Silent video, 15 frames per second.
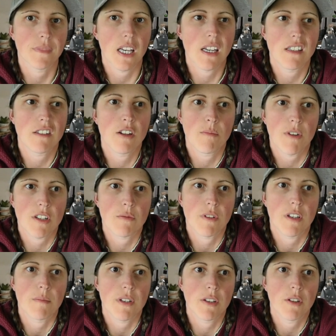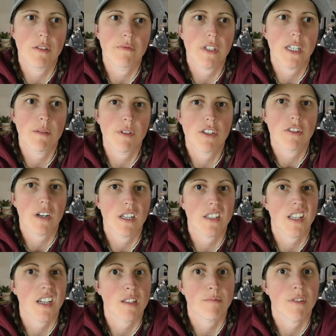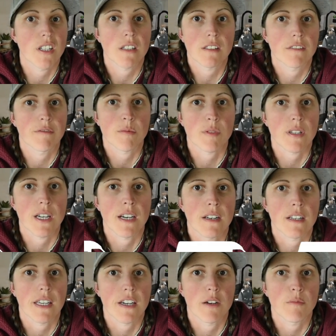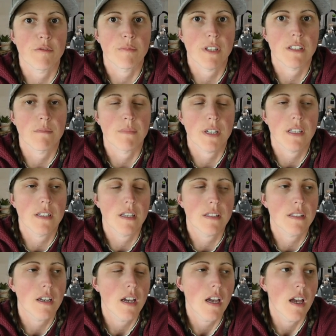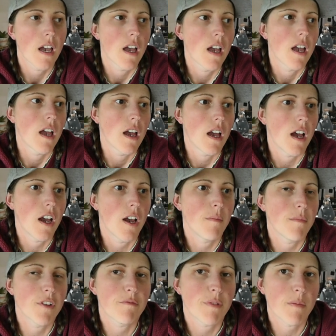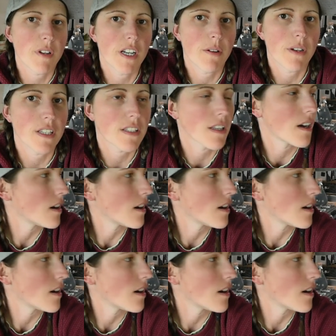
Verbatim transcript: there's not much we can be doing really. We're trying to stay as productive as we can, get on with bits and pieces. Um, you've probably noticed that